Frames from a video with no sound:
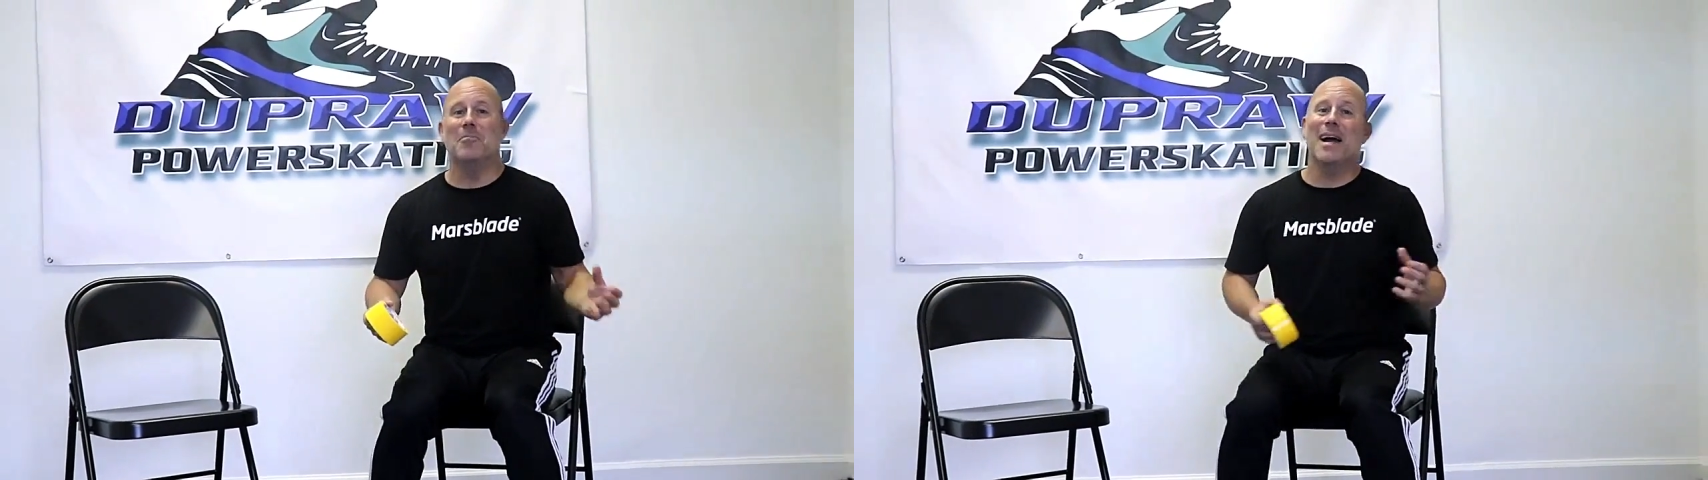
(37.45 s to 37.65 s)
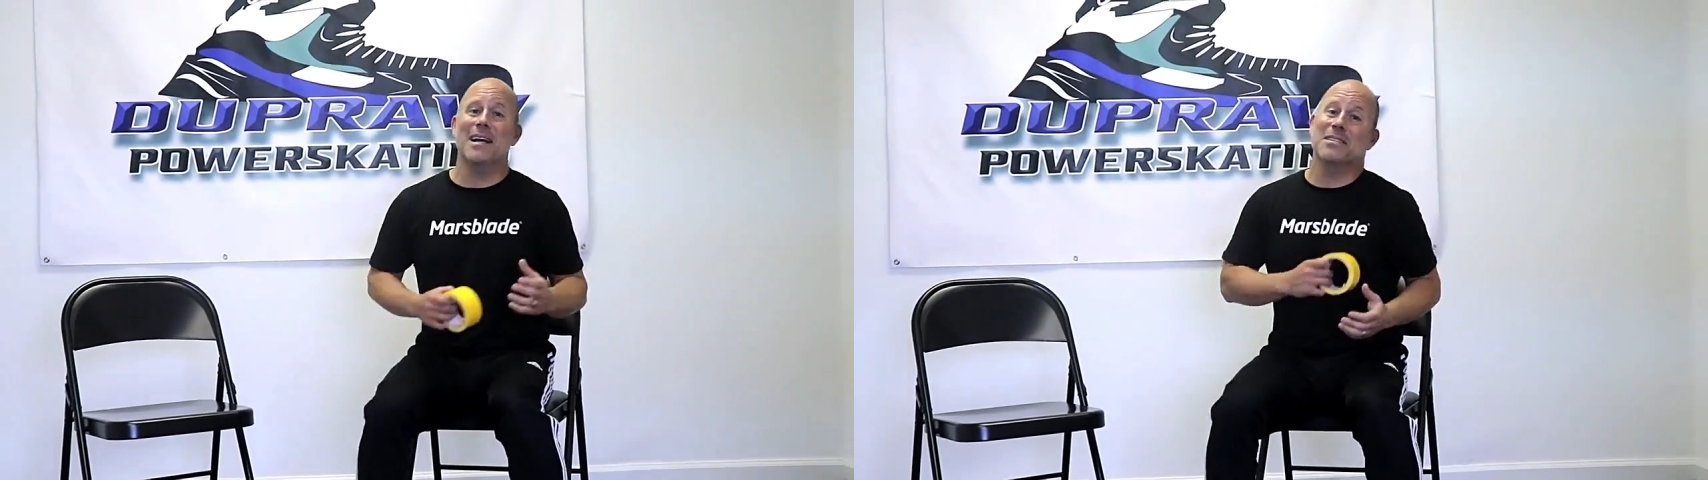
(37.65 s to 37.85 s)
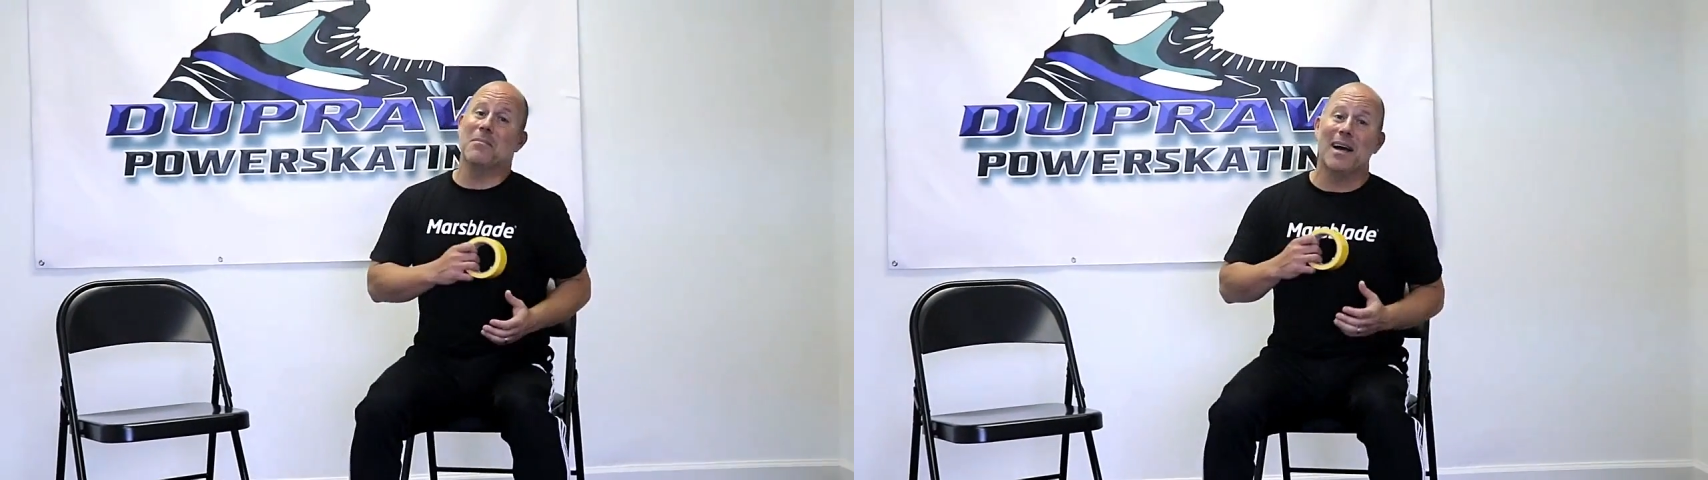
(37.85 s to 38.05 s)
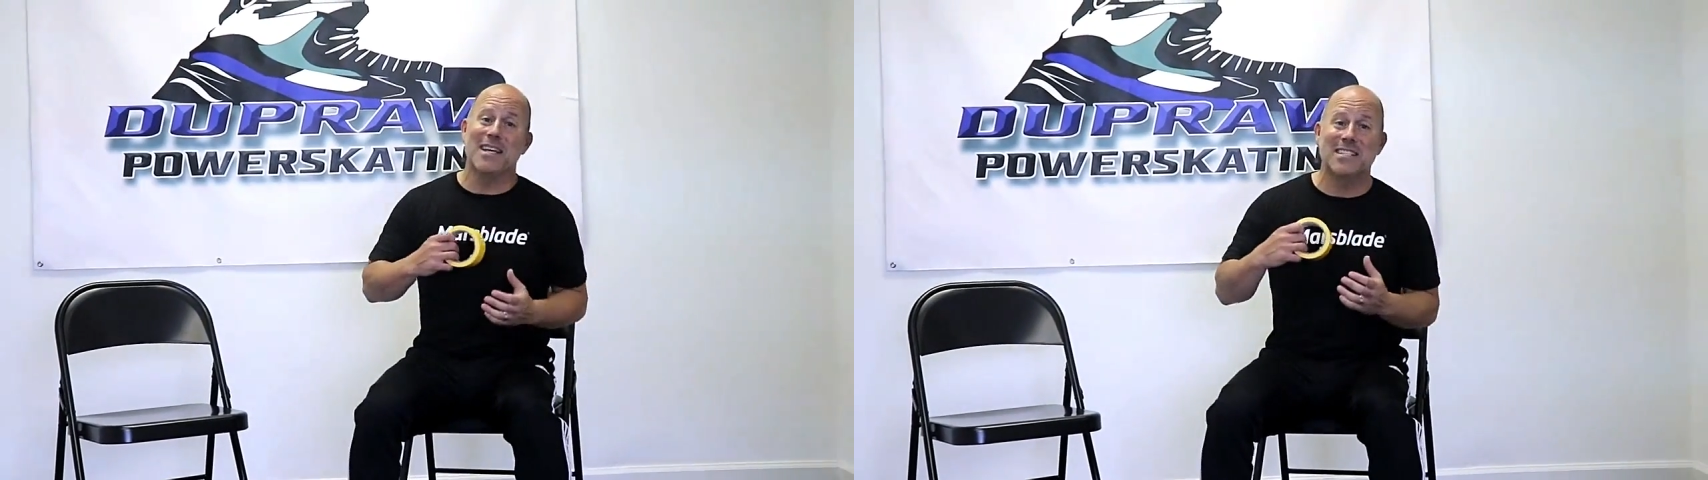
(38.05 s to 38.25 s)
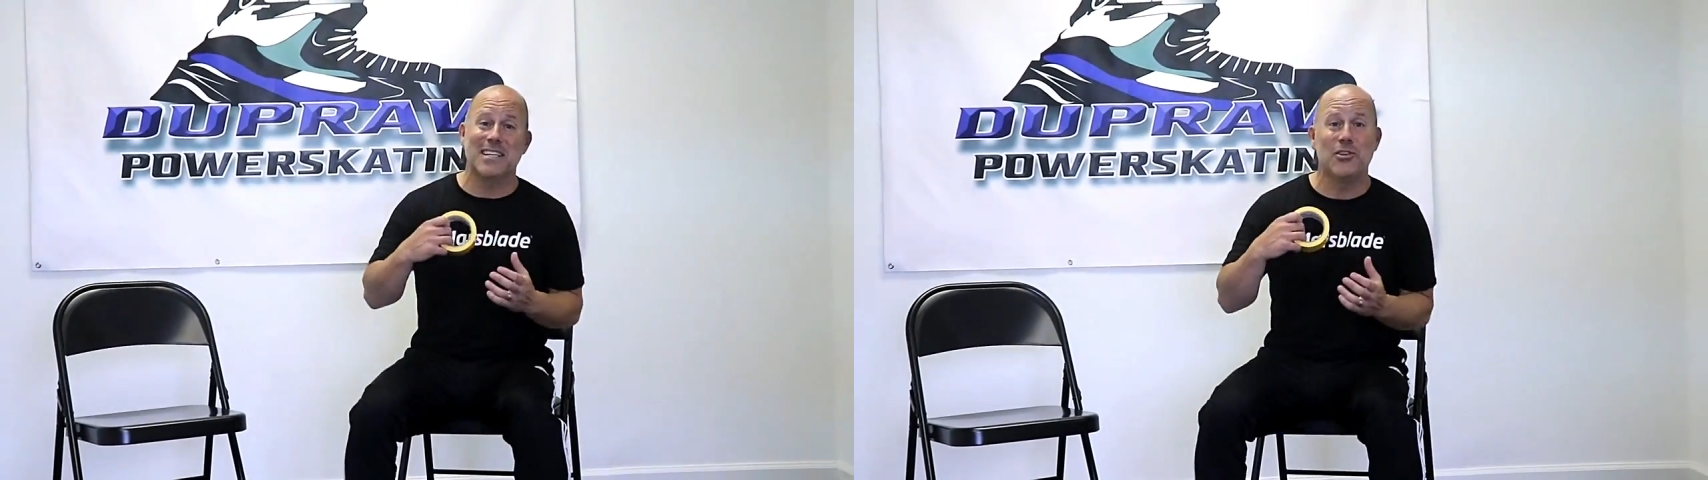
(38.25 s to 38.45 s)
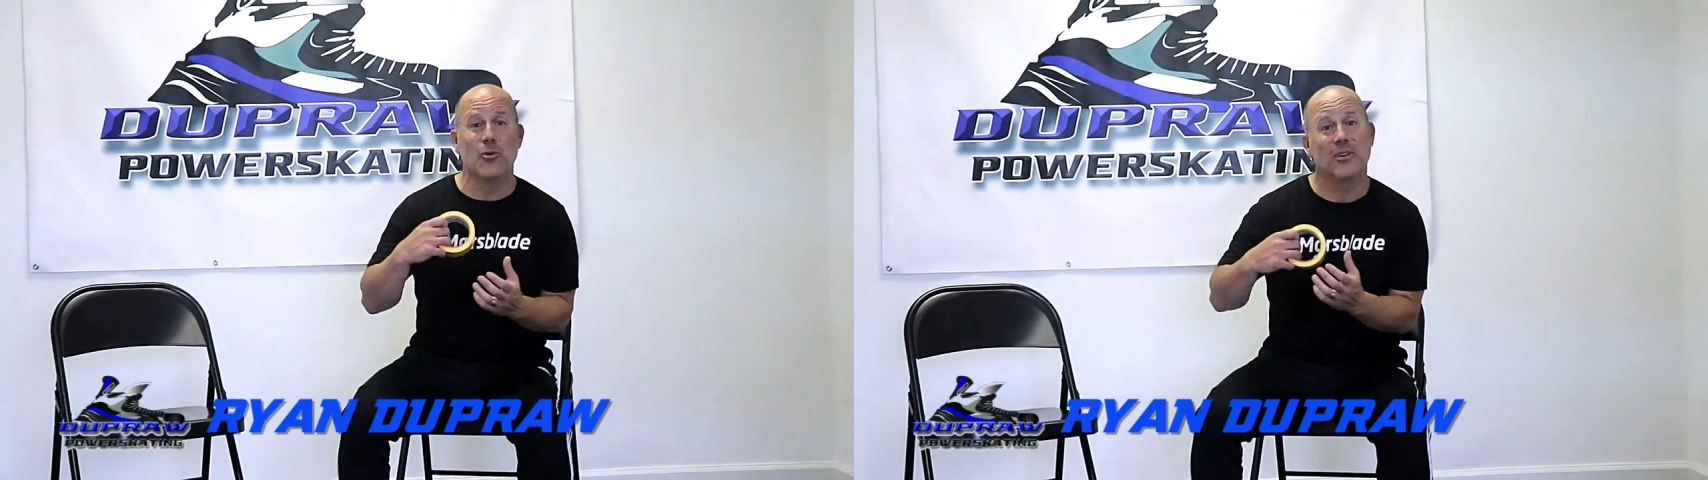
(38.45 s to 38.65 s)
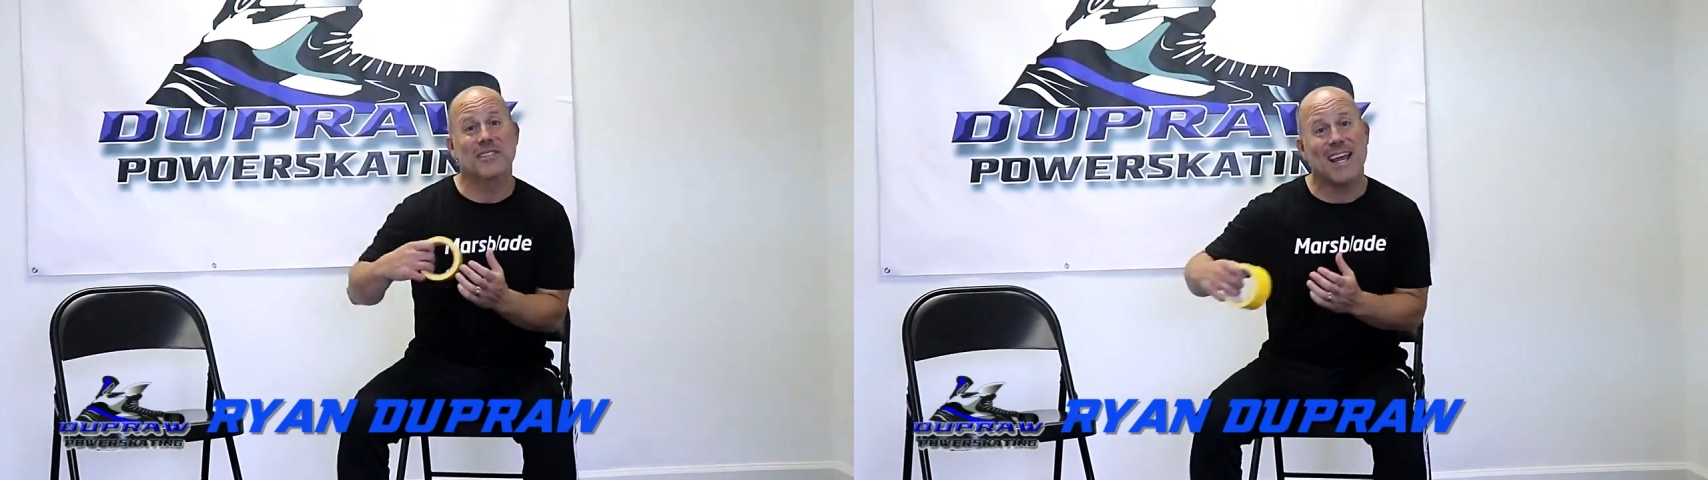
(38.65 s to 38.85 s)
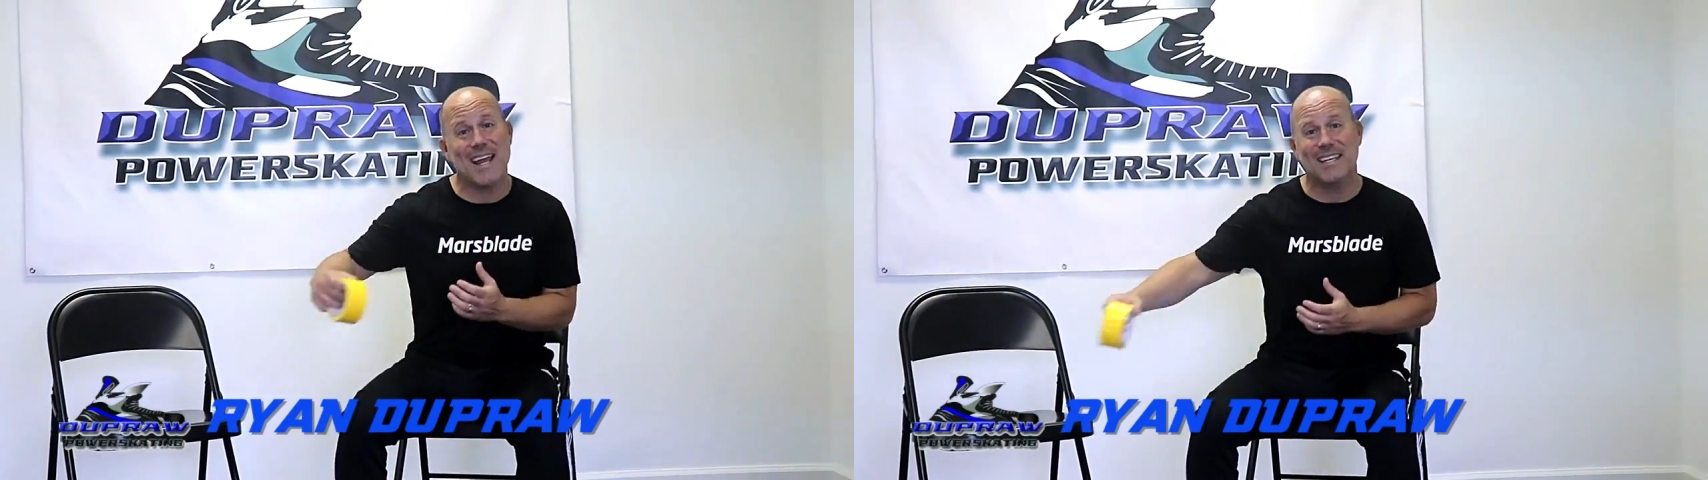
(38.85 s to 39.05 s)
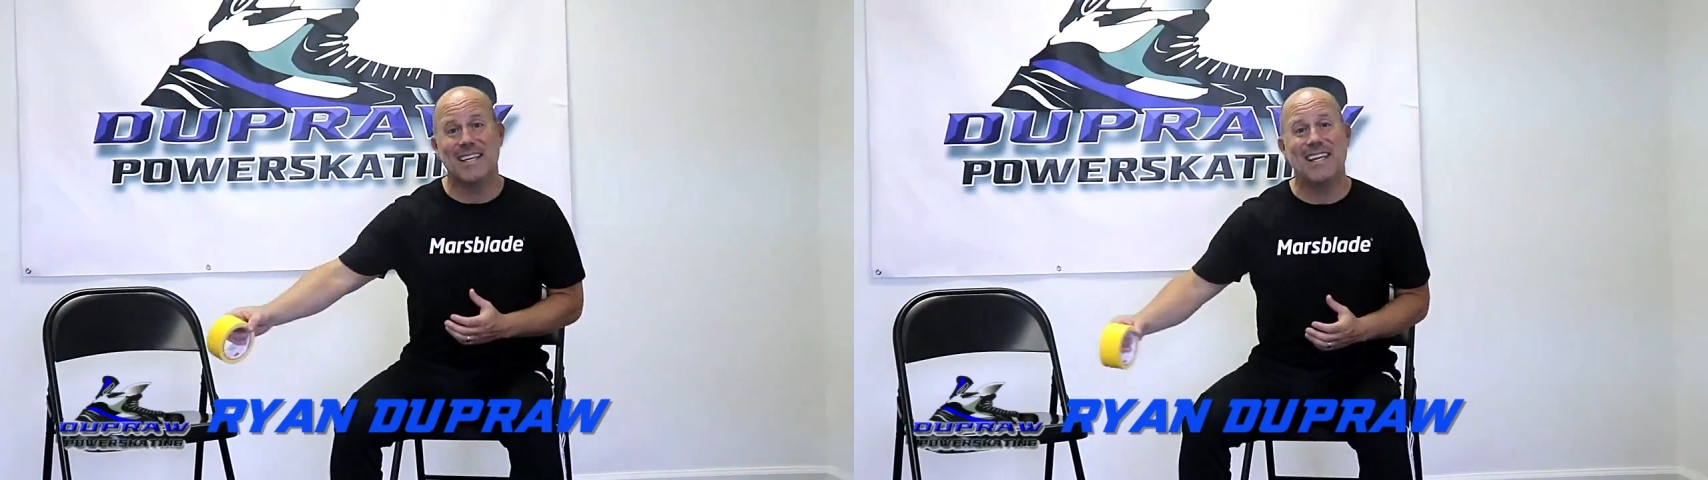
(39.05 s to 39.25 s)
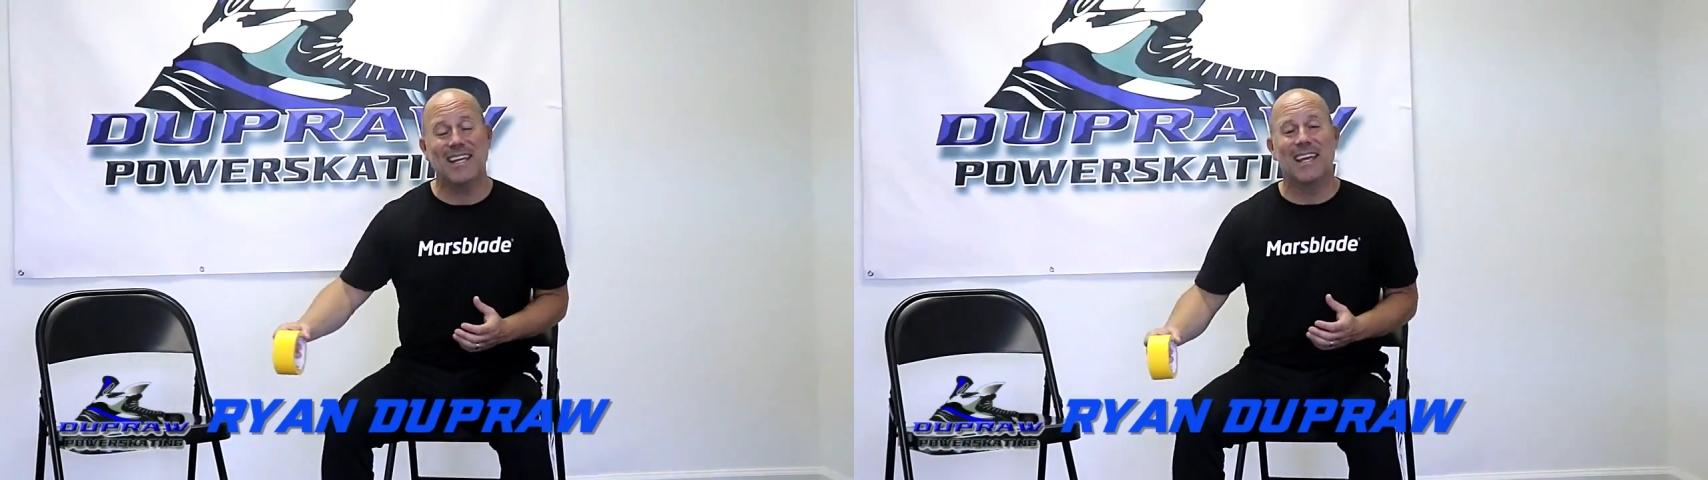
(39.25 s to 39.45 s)
maximizing your
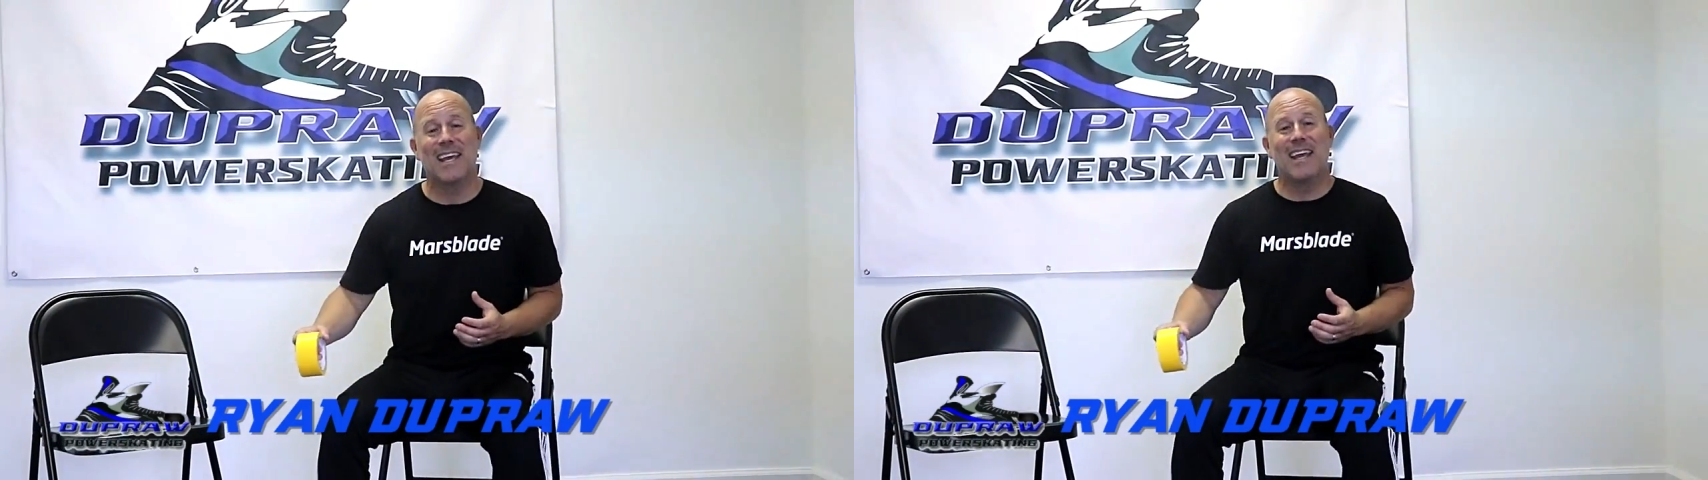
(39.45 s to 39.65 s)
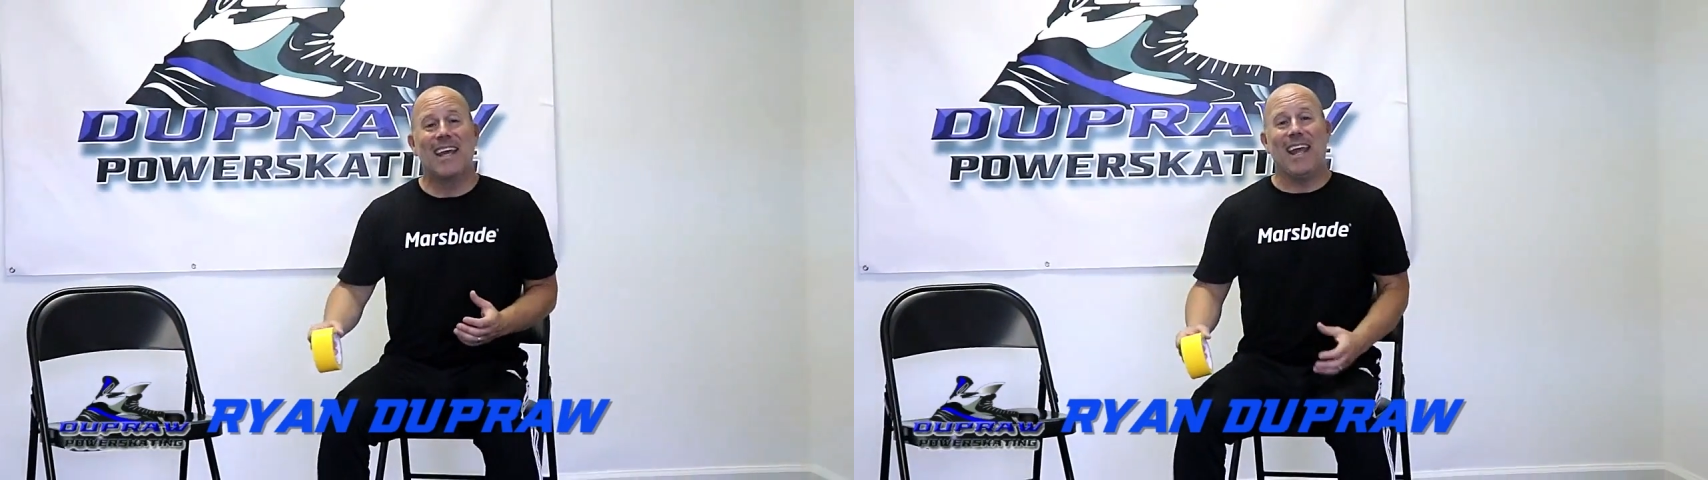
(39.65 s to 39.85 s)
technique,